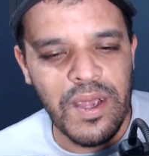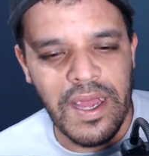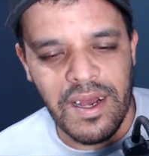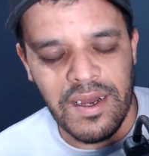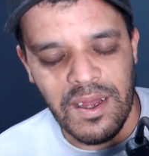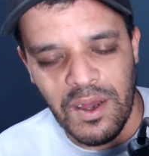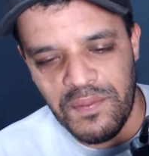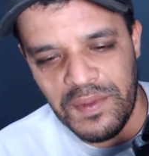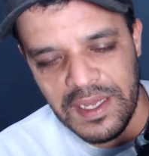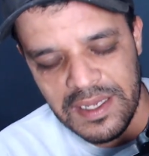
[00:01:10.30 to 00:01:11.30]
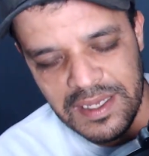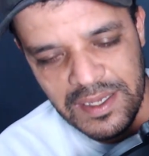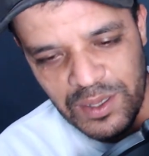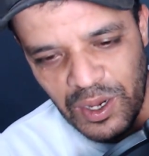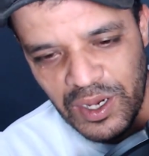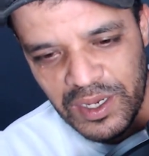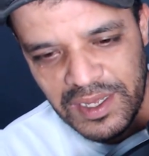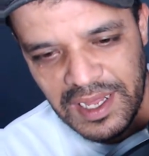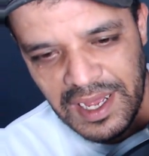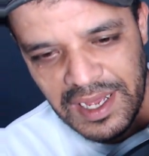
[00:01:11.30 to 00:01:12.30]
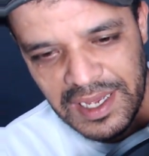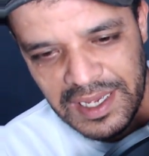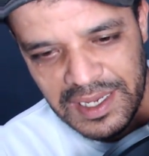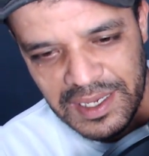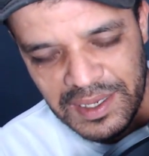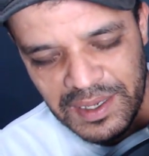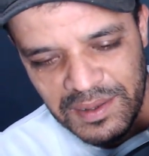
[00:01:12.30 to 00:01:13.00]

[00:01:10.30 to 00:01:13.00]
Okay, I love this start, like,